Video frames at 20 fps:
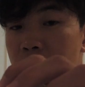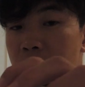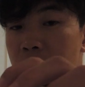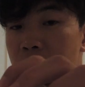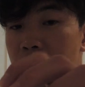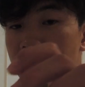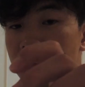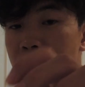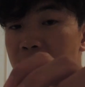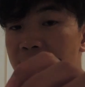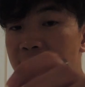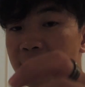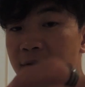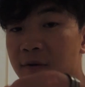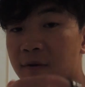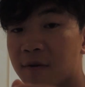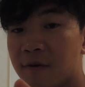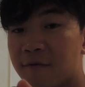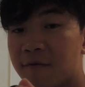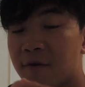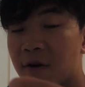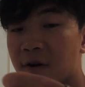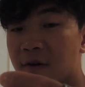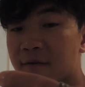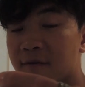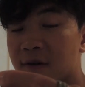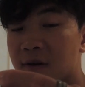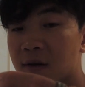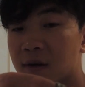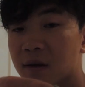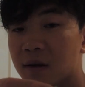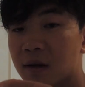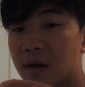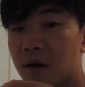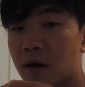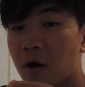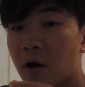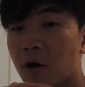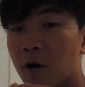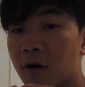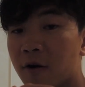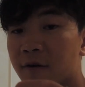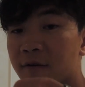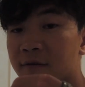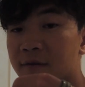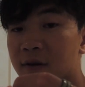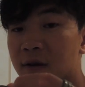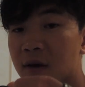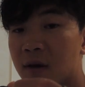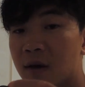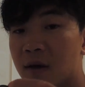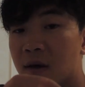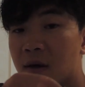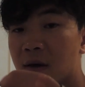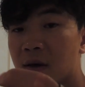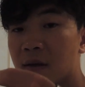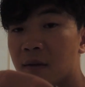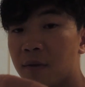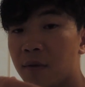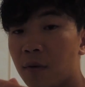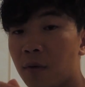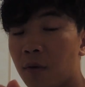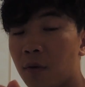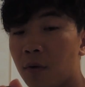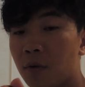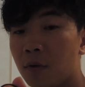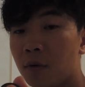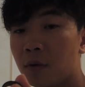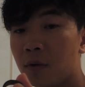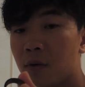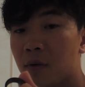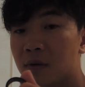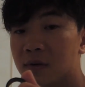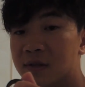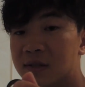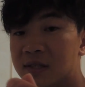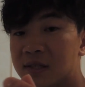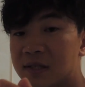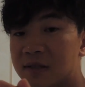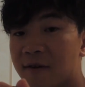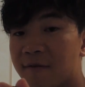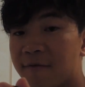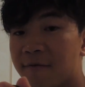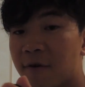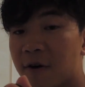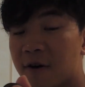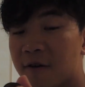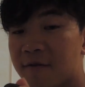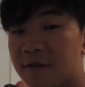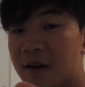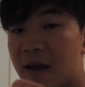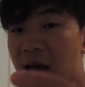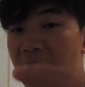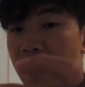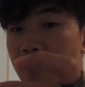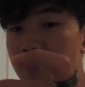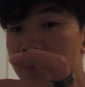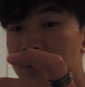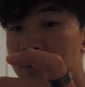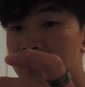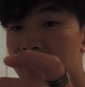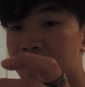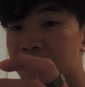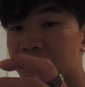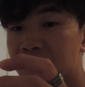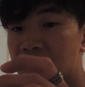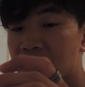through the front of it, carved the whole front of it out,